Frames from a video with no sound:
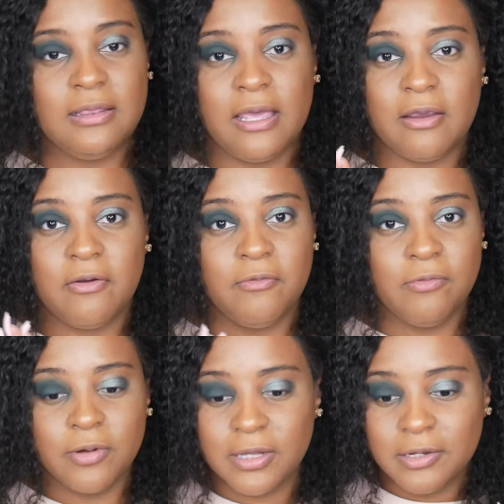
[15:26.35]
They're
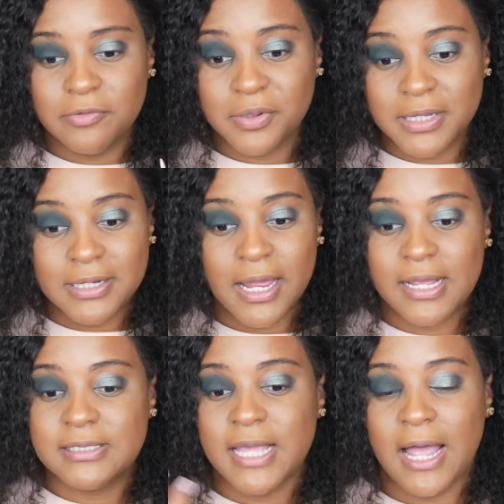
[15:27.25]
really, really
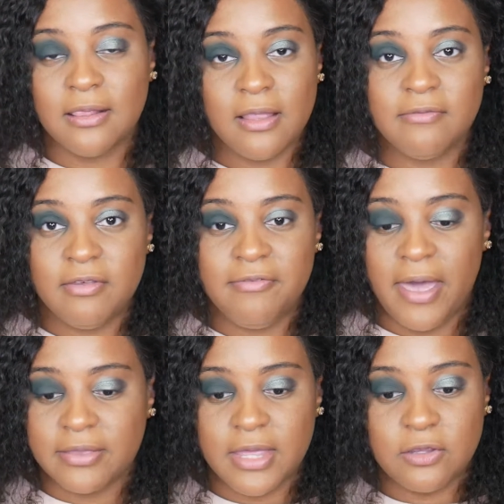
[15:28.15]
nice. I love the
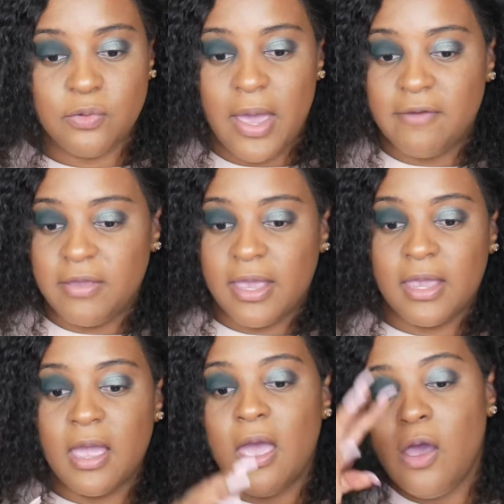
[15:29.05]
fact that you have
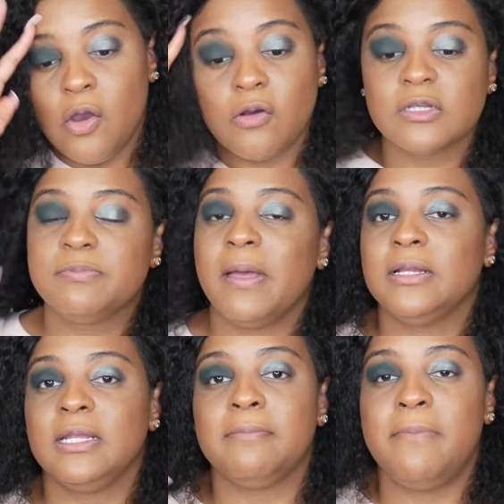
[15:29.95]
a
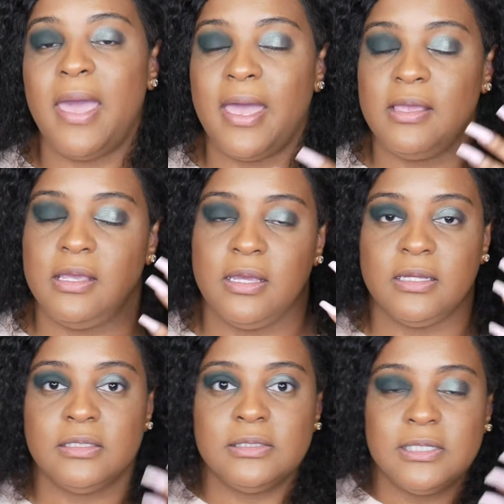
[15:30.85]
corresponding matte
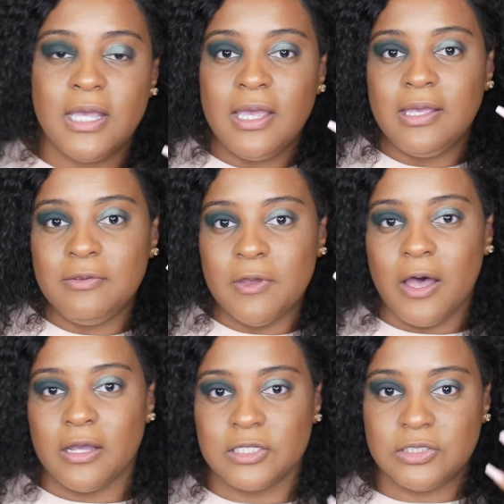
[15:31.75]
and
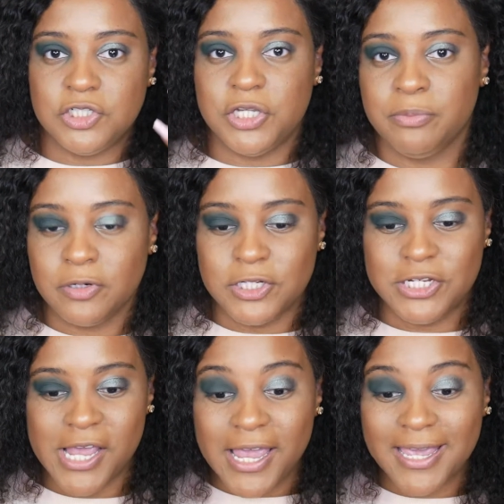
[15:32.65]
shimmer
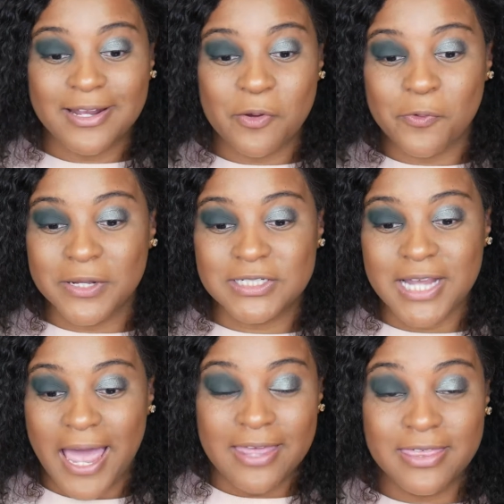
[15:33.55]
shade, which
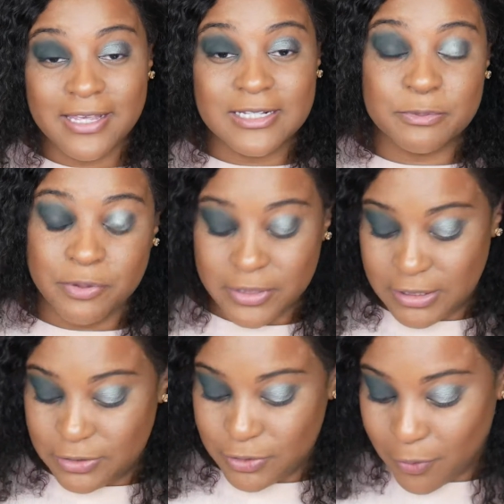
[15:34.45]
I think is
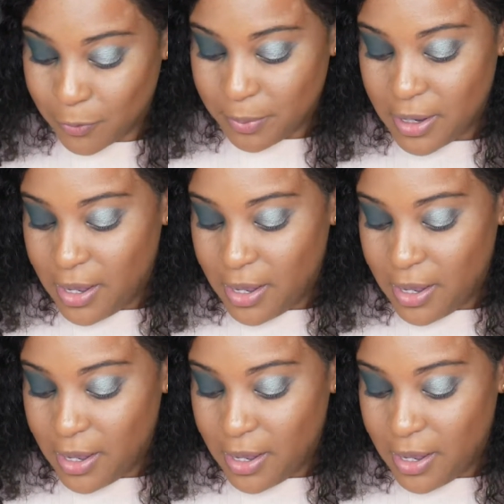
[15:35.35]
pretty dope.